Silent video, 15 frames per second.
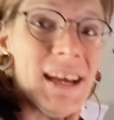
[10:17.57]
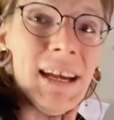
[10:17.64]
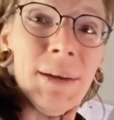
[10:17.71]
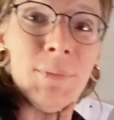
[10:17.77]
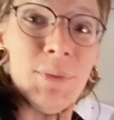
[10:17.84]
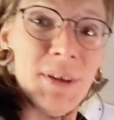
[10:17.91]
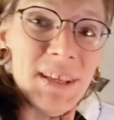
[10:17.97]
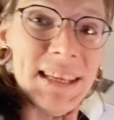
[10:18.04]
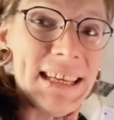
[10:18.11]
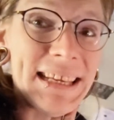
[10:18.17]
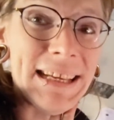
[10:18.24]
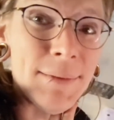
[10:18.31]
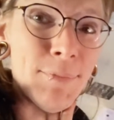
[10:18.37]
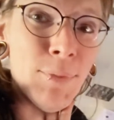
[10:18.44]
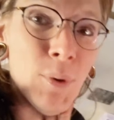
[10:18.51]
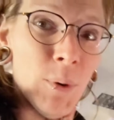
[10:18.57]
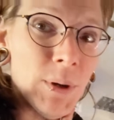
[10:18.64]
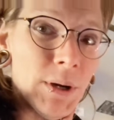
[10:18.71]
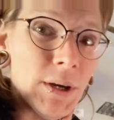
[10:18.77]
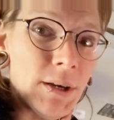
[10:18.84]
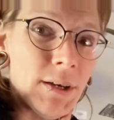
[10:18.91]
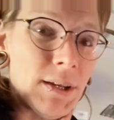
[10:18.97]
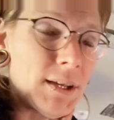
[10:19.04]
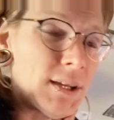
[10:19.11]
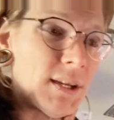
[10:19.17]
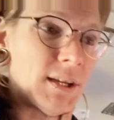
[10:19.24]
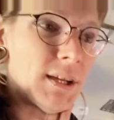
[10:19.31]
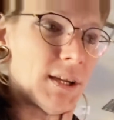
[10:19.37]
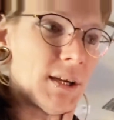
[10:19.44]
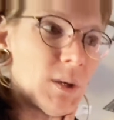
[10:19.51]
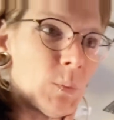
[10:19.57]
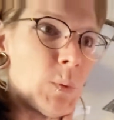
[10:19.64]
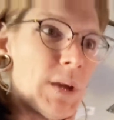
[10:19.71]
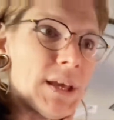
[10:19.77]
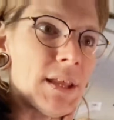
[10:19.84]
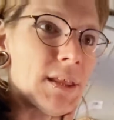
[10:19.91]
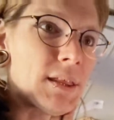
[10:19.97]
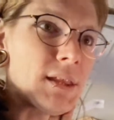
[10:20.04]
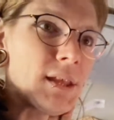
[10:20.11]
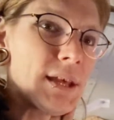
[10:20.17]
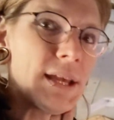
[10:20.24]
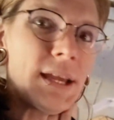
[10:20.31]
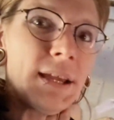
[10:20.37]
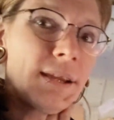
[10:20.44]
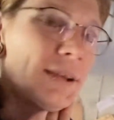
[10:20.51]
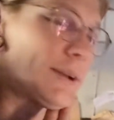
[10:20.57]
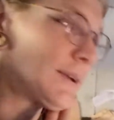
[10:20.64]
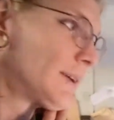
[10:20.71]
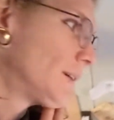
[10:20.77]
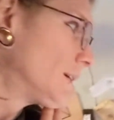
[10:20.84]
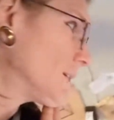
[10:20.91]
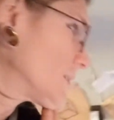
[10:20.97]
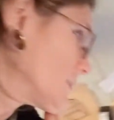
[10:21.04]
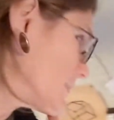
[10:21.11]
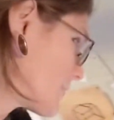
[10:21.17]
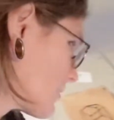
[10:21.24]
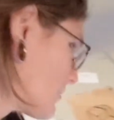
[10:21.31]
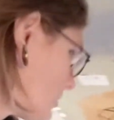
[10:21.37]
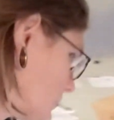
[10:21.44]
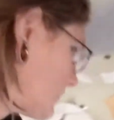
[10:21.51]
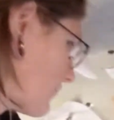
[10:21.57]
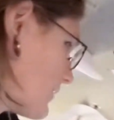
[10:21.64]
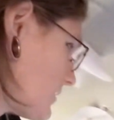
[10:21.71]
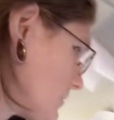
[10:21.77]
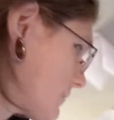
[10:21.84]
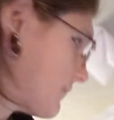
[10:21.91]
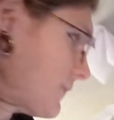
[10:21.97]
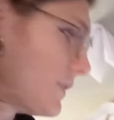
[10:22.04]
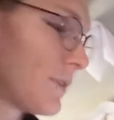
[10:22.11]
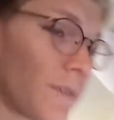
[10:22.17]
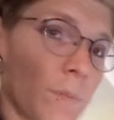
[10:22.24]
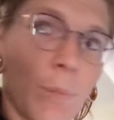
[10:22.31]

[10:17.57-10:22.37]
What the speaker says: I'm really getting bored with like all of these fuse